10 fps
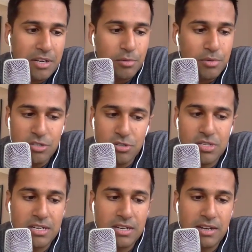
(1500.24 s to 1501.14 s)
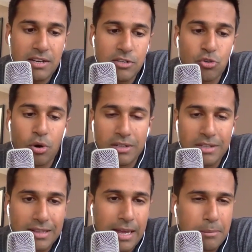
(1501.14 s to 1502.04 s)
who was interested in drawing the
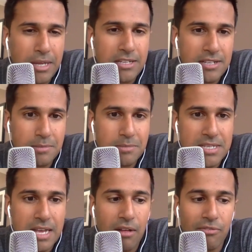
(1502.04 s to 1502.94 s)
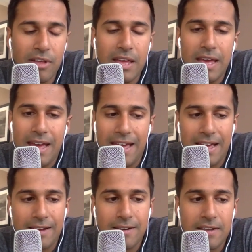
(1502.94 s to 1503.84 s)
limelight to himself.
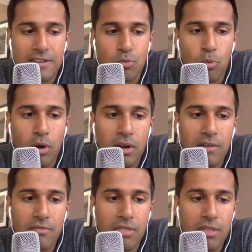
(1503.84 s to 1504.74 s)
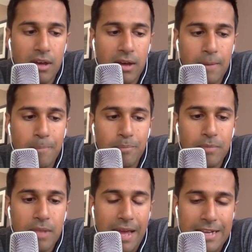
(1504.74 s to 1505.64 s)
And it's one of the
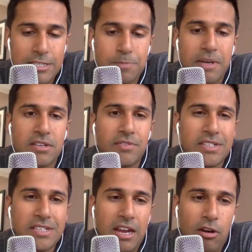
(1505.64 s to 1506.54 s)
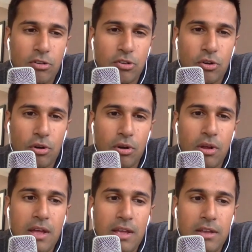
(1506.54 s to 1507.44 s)
aspects of his character,
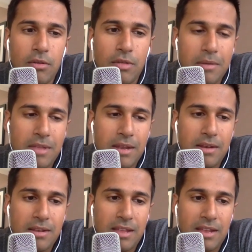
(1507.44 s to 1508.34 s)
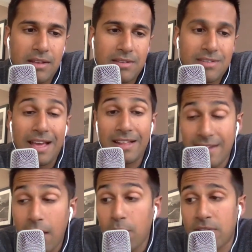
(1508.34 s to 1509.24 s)
that stands
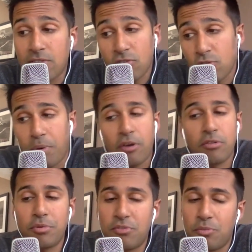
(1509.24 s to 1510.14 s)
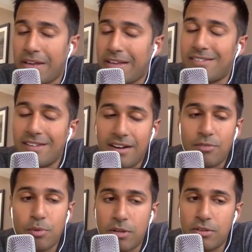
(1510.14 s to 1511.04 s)
out. It's also part of the reason why he's not as
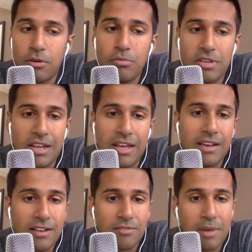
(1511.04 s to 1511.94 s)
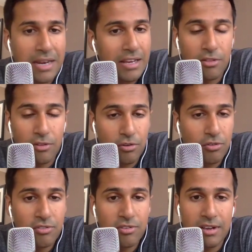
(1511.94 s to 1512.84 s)
well known today as many
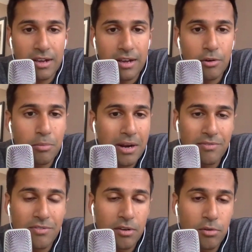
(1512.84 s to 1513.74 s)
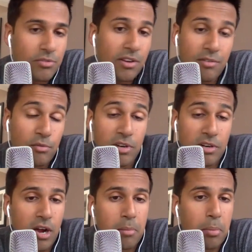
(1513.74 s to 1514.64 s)
others who've done
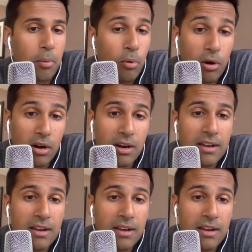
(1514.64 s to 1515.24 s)
comparable work,